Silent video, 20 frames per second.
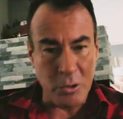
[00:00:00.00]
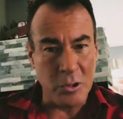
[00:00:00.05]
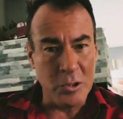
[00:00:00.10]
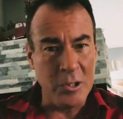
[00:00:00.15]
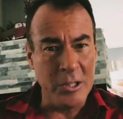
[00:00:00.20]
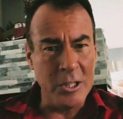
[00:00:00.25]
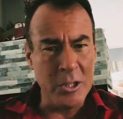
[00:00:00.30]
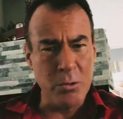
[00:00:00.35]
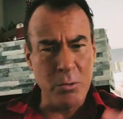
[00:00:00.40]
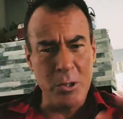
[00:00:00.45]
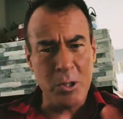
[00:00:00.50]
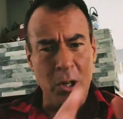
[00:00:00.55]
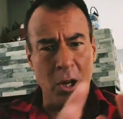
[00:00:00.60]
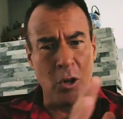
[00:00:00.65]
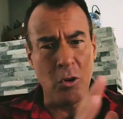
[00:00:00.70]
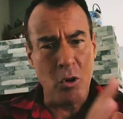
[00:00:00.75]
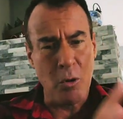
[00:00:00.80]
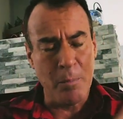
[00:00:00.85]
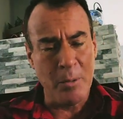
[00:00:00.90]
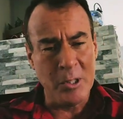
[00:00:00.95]
So these were a
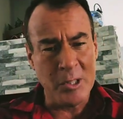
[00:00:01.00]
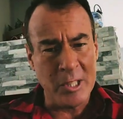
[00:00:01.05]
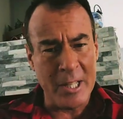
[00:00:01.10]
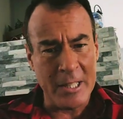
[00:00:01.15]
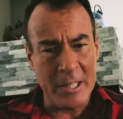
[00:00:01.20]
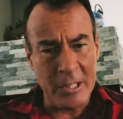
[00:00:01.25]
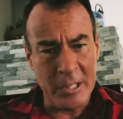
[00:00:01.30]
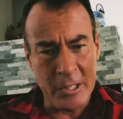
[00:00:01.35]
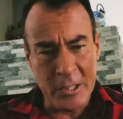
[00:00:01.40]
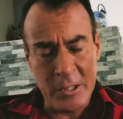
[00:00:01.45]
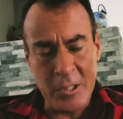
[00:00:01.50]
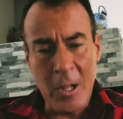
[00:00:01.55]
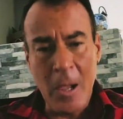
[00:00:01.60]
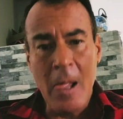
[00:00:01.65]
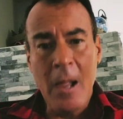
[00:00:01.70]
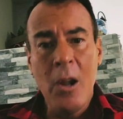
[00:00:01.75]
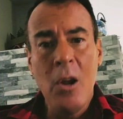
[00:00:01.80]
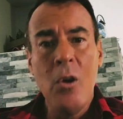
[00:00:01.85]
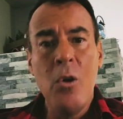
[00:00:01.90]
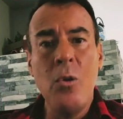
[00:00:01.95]
group of senators
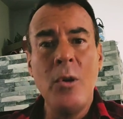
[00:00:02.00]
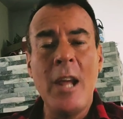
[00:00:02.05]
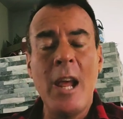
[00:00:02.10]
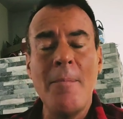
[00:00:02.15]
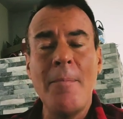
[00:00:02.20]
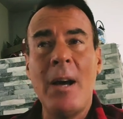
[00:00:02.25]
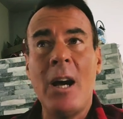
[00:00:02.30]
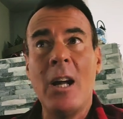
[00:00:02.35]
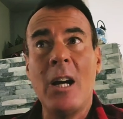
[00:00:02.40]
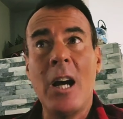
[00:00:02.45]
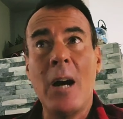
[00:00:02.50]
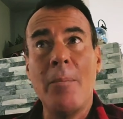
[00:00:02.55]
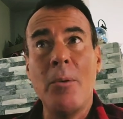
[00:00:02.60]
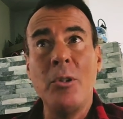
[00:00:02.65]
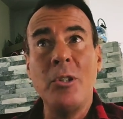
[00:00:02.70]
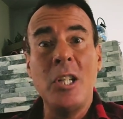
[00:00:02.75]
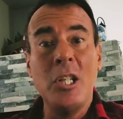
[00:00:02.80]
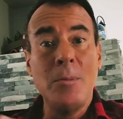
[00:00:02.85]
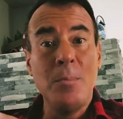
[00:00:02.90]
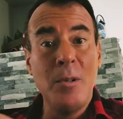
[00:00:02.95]
who came out a couple of
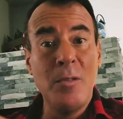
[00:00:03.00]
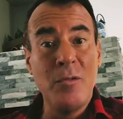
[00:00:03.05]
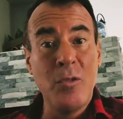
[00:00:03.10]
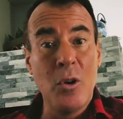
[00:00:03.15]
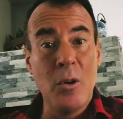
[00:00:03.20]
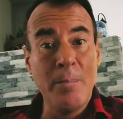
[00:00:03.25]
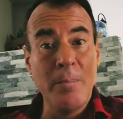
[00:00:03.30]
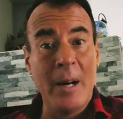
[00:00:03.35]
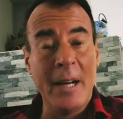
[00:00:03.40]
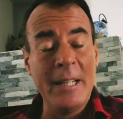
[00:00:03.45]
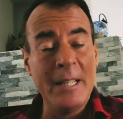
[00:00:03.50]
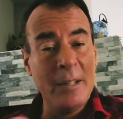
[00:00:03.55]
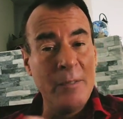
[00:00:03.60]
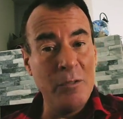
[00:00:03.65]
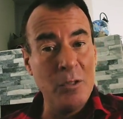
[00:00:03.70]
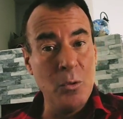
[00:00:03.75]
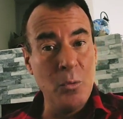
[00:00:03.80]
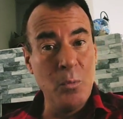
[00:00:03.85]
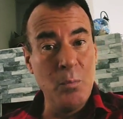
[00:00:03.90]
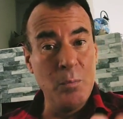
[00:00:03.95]
days before Biden. If
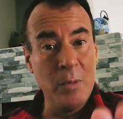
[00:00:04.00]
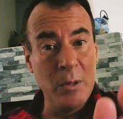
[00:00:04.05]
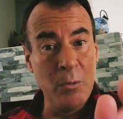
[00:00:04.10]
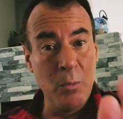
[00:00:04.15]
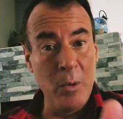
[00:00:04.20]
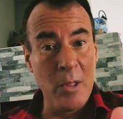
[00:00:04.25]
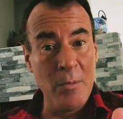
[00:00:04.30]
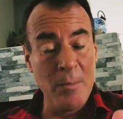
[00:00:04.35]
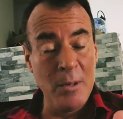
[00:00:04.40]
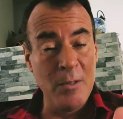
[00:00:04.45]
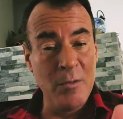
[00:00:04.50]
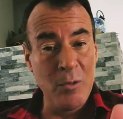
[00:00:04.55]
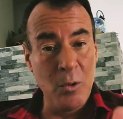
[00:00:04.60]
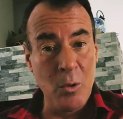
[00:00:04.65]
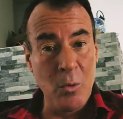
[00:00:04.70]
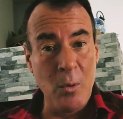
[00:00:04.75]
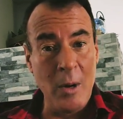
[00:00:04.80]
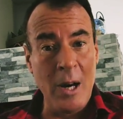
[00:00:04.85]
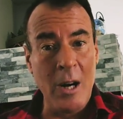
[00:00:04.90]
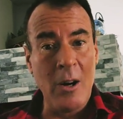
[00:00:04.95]
you've been with me for a
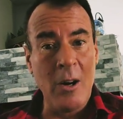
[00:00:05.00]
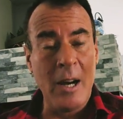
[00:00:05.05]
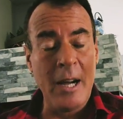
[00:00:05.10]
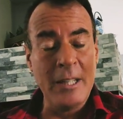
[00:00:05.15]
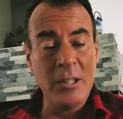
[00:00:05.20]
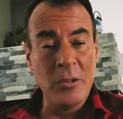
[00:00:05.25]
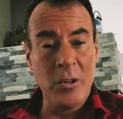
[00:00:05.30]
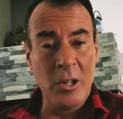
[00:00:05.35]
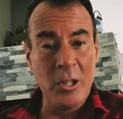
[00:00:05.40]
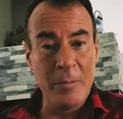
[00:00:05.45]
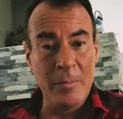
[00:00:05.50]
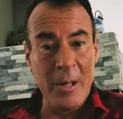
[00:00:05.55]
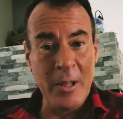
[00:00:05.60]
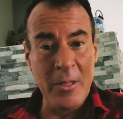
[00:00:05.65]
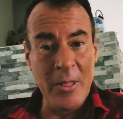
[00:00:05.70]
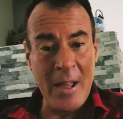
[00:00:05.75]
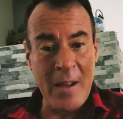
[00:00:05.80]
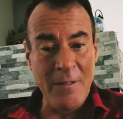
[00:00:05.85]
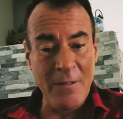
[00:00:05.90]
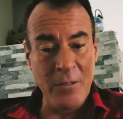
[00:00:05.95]
while, I talked about
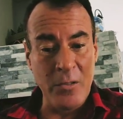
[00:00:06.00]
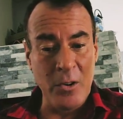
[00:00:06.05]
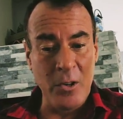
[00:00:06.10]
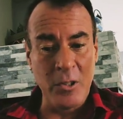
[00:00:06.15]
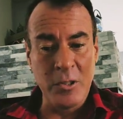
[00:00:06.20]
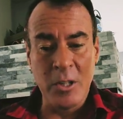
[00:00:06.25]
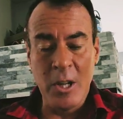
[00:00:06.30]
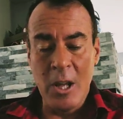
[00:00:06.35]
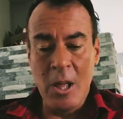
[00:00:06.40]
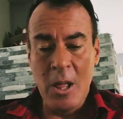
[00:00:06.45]
that first.